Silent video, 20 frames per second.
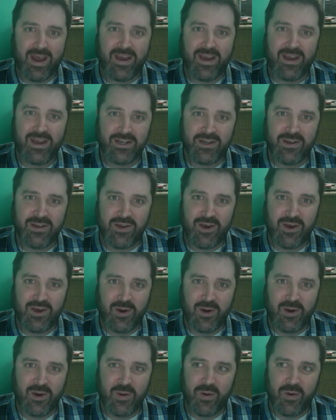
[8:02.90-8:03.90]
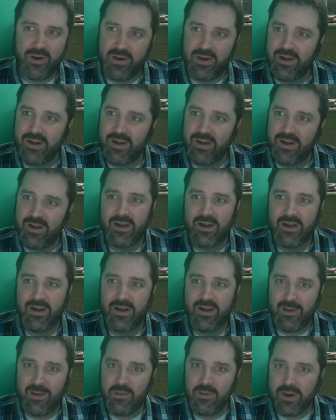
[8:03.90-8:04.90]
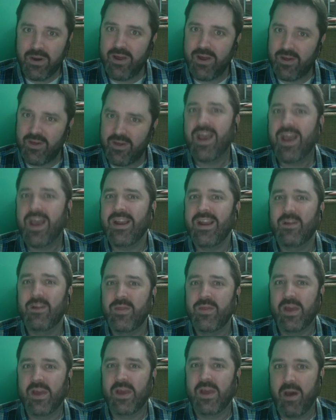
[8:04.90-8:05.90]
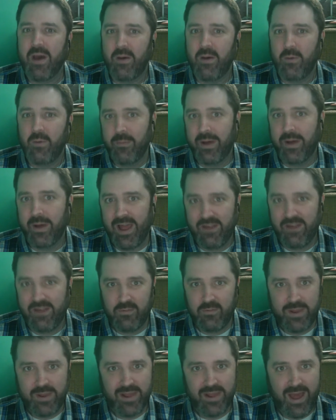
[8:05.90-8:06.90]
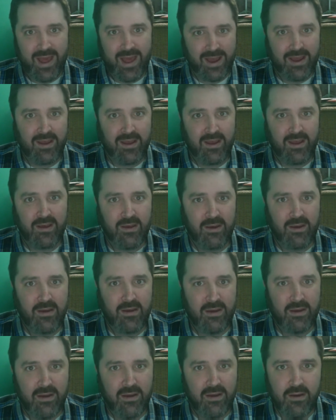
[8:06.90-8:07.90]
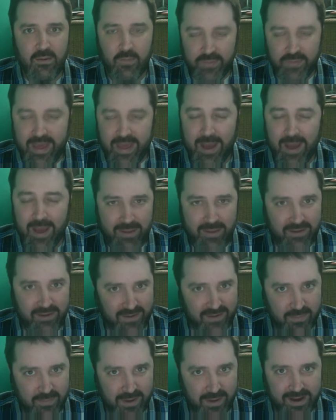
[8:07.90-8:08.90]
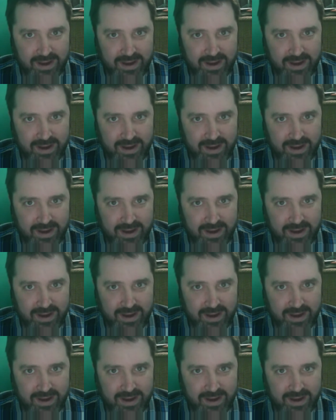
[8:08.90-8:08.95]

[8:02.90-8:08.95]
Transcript: package, so that was pretty exciting to think about what my life would be like so they're offering